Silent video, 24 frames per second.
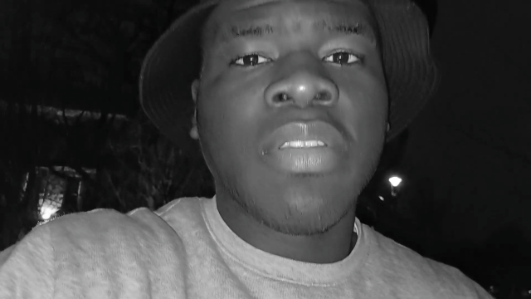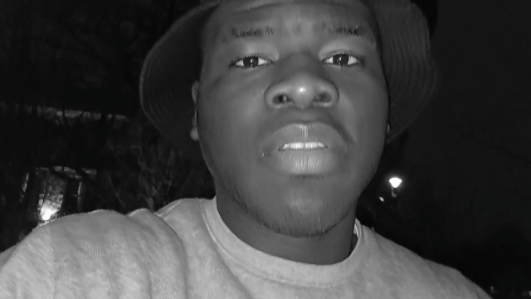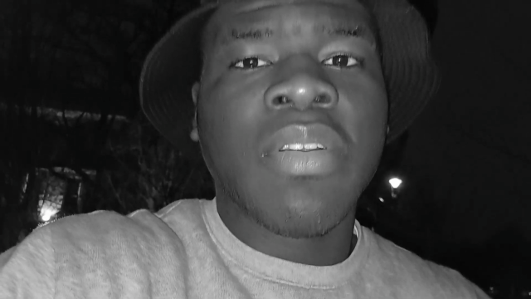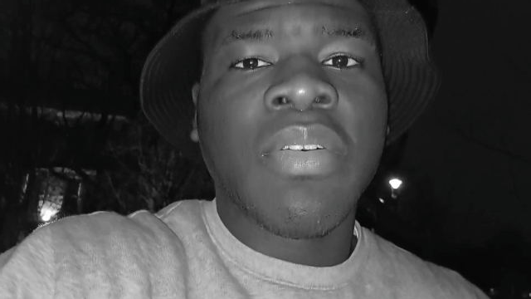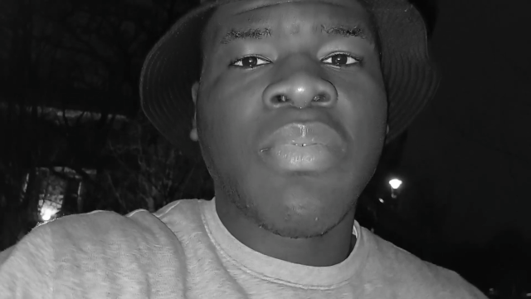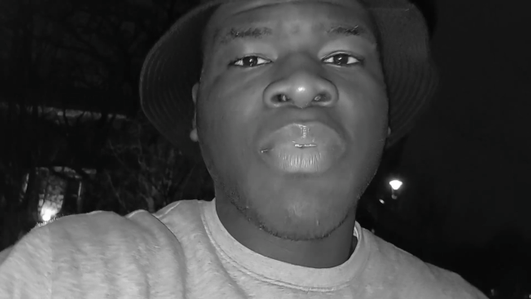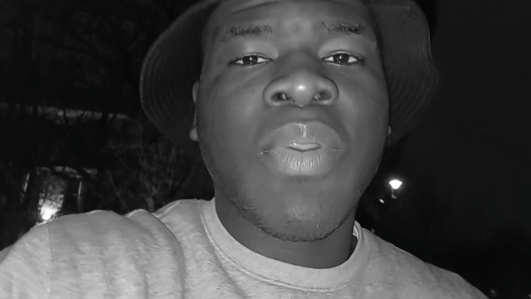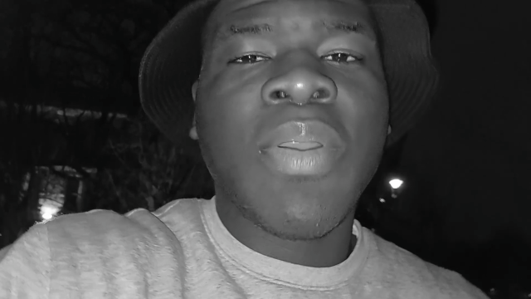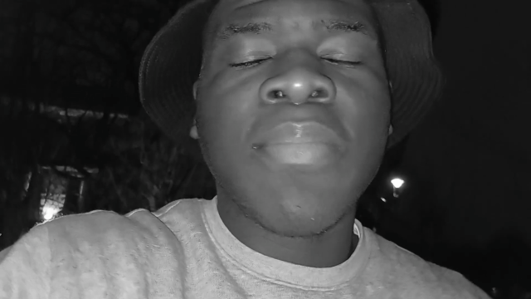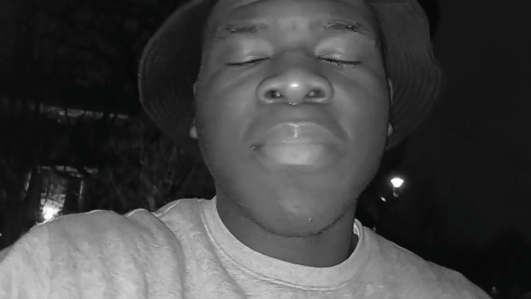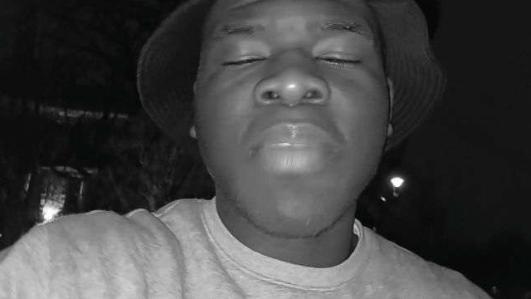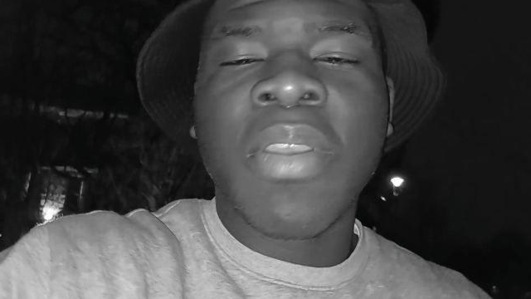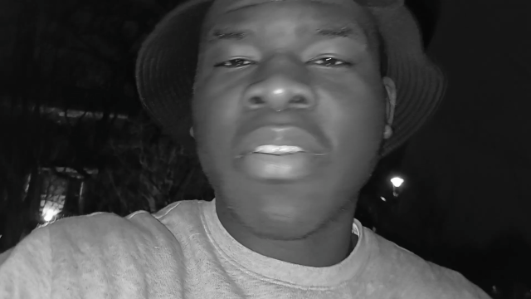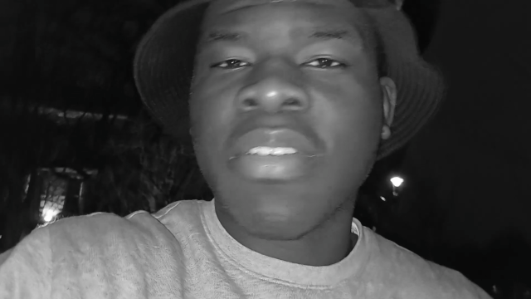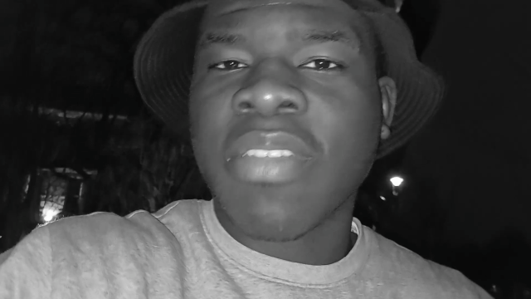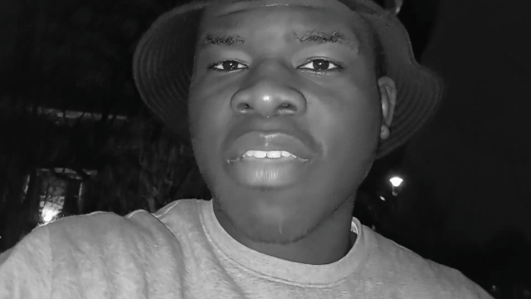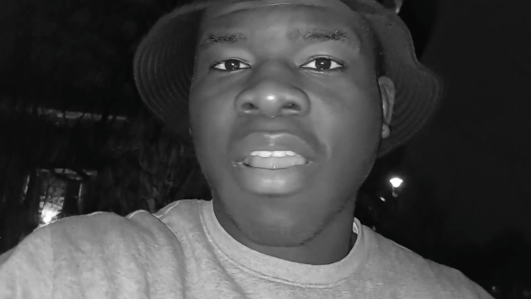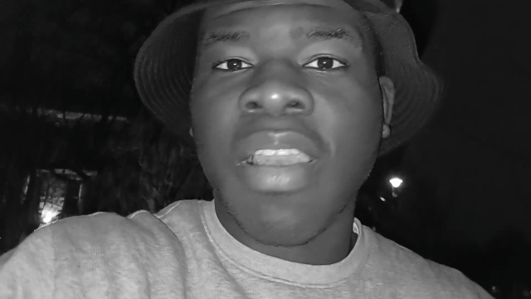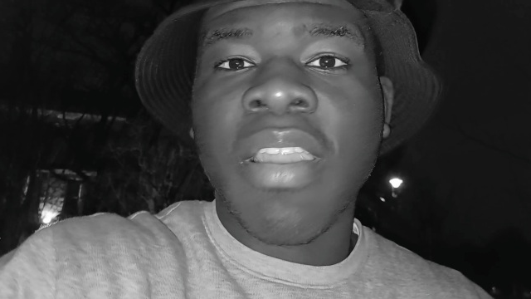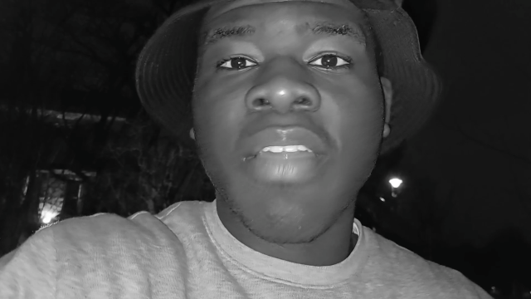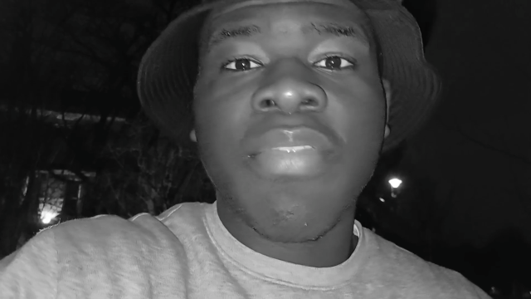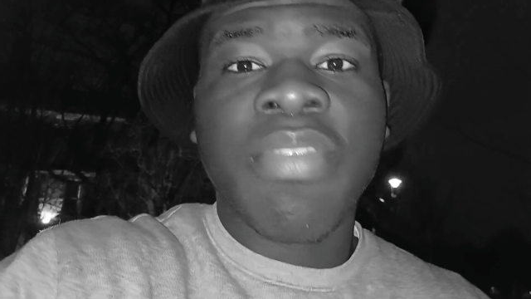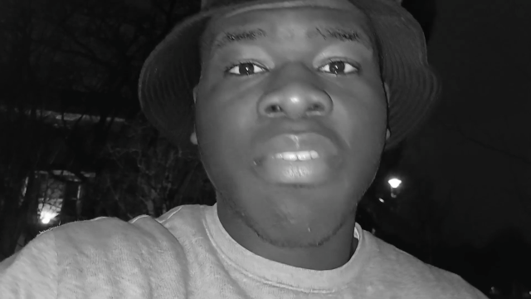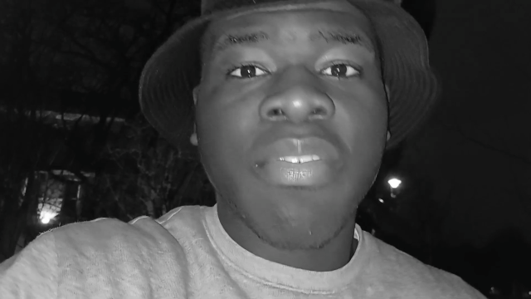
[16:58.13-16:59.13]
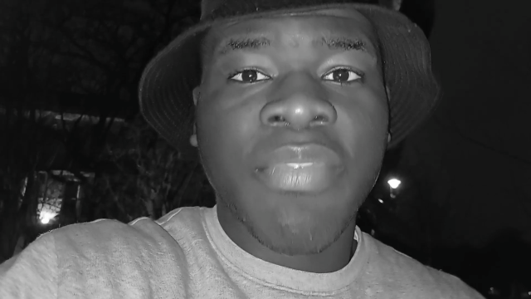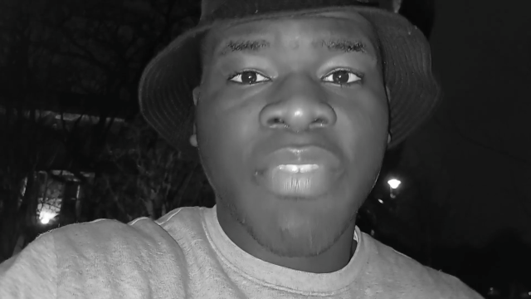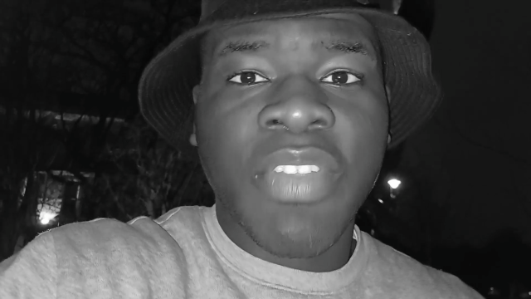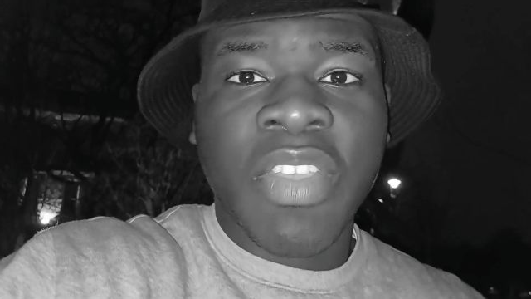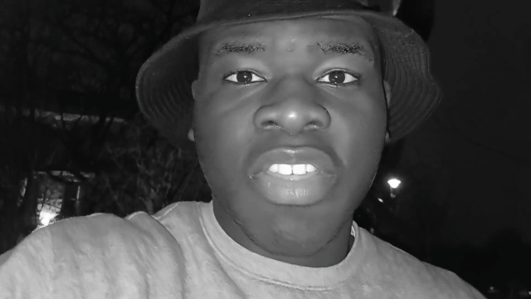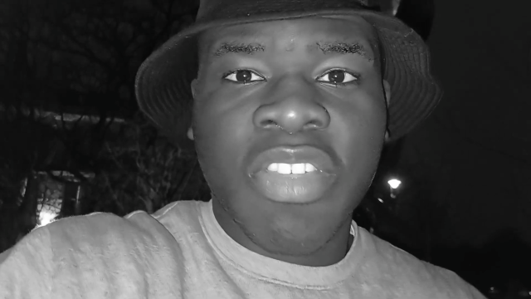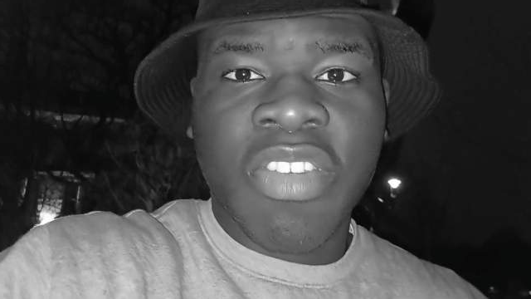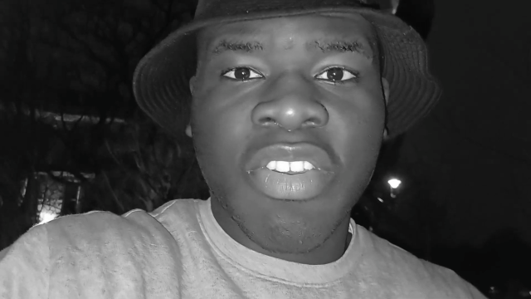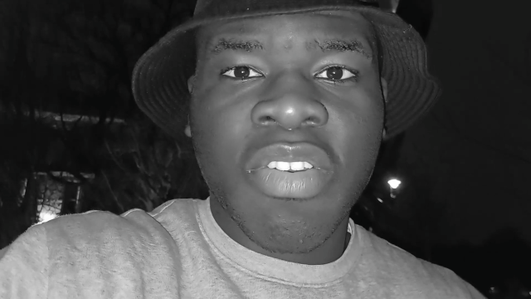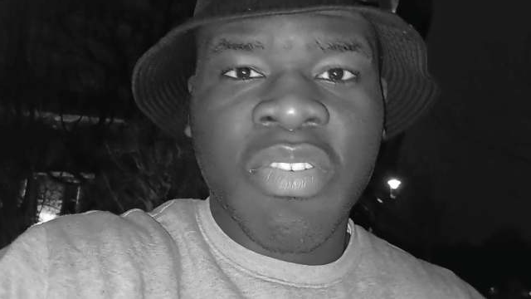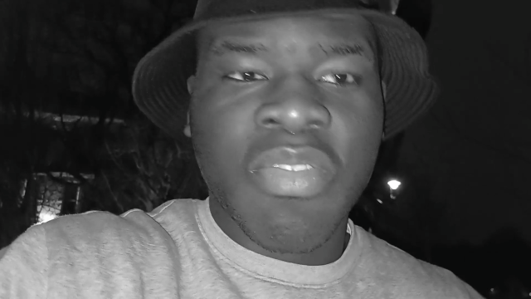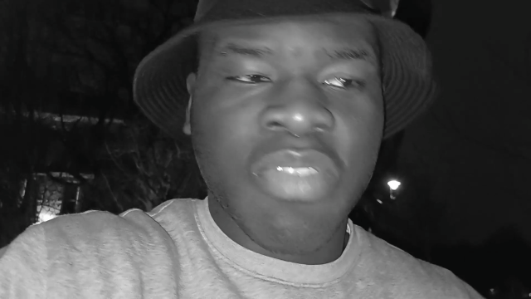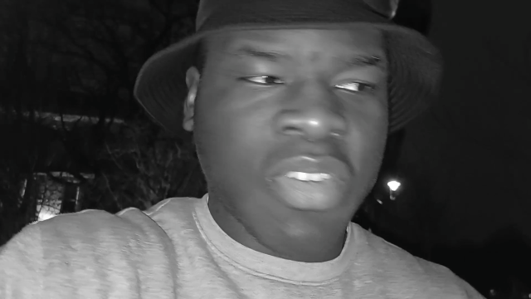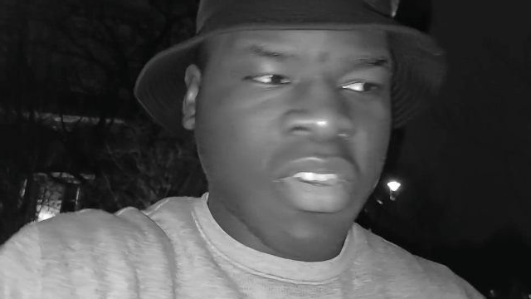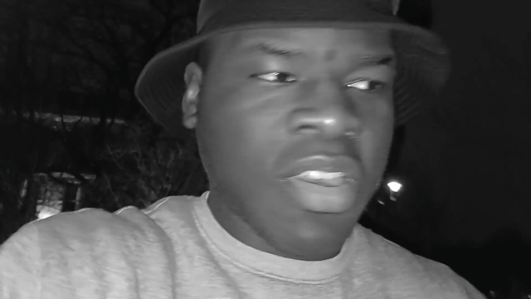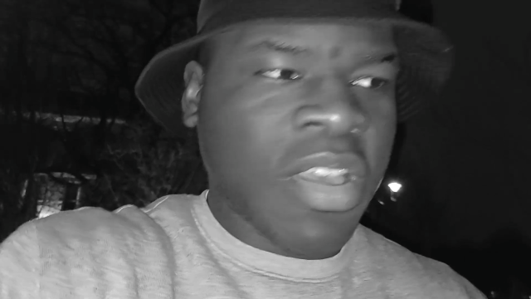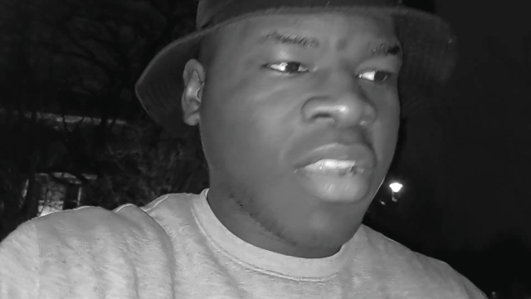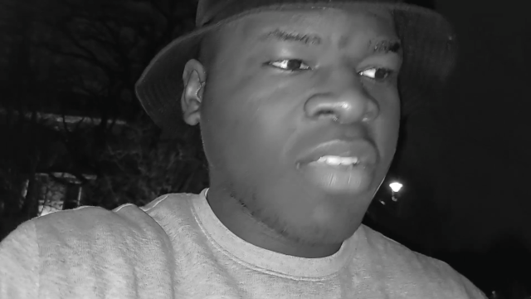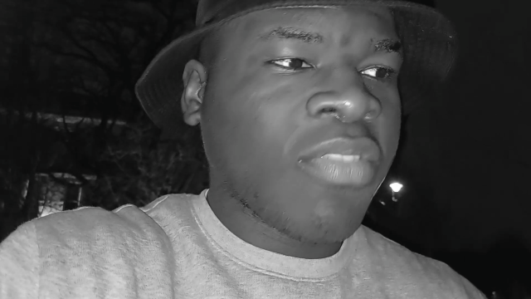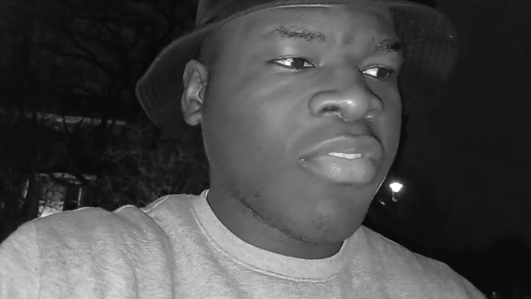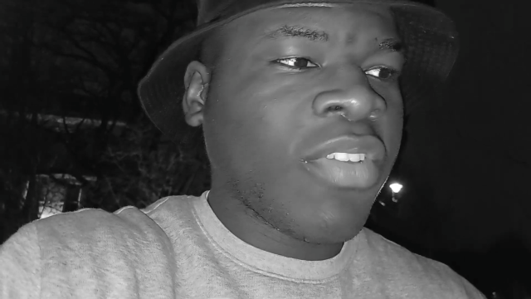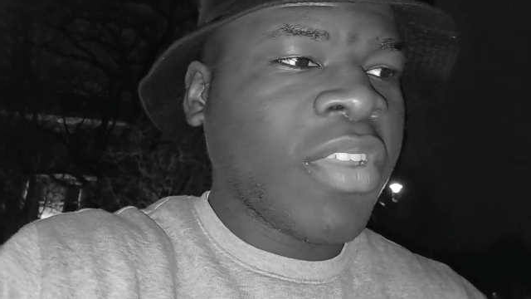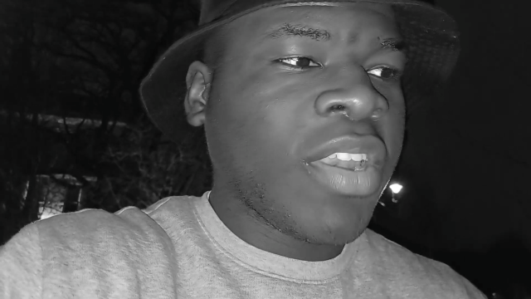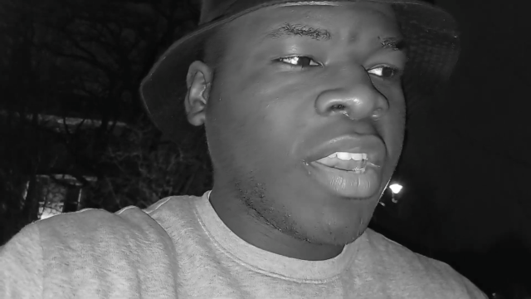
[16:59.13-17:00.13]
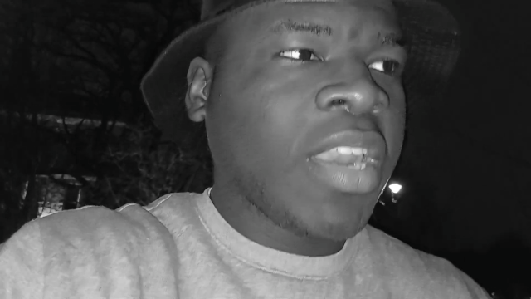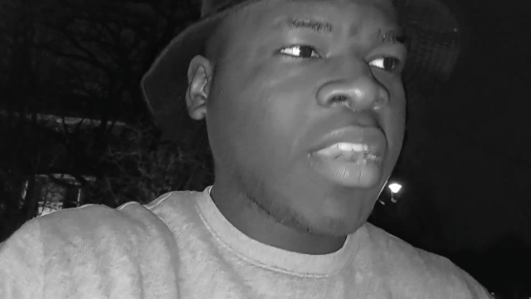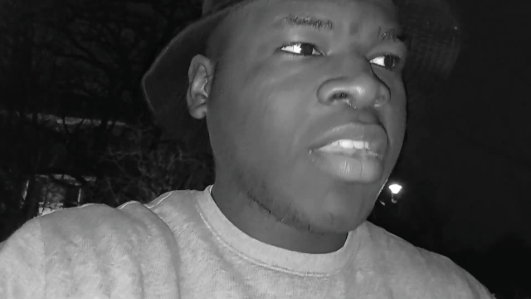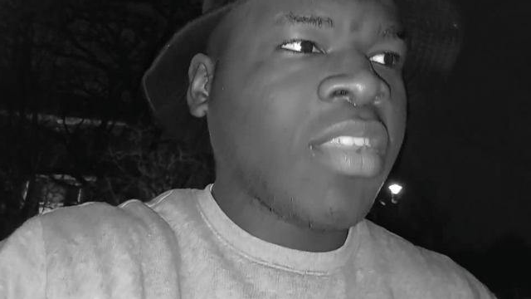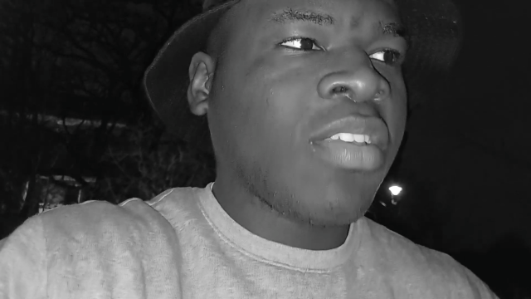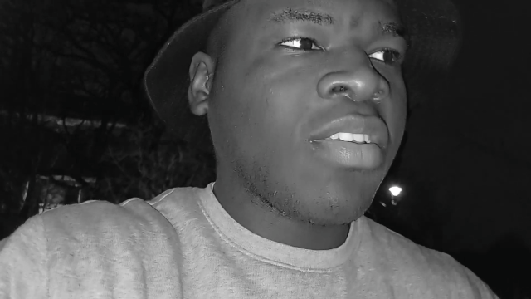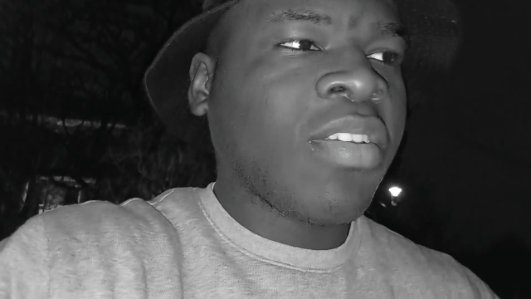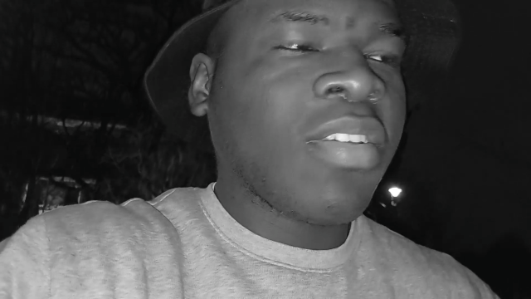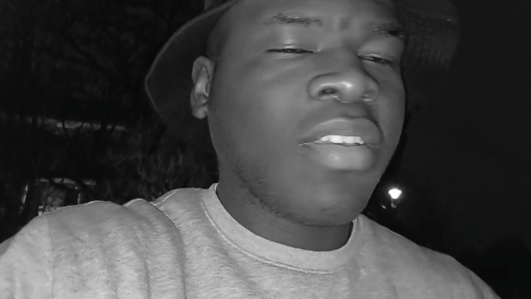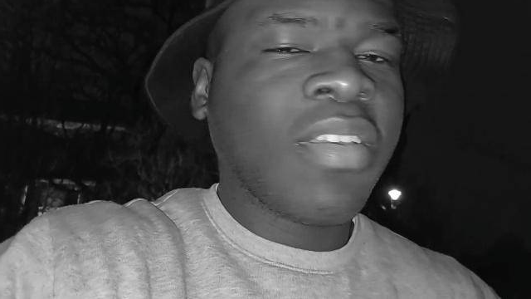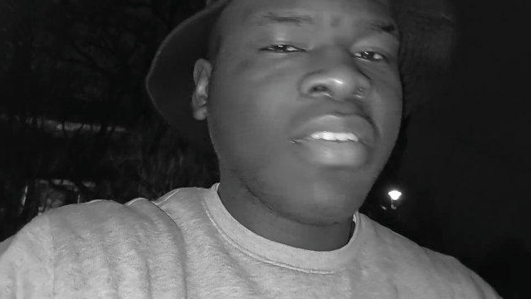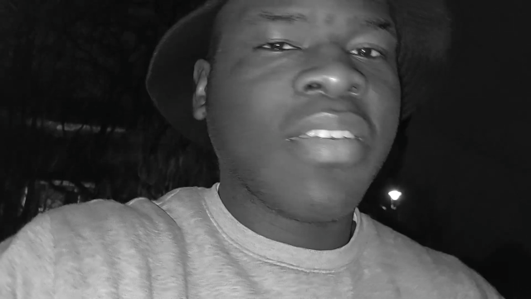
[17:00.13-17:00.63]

One, because I love the French culture. I really do.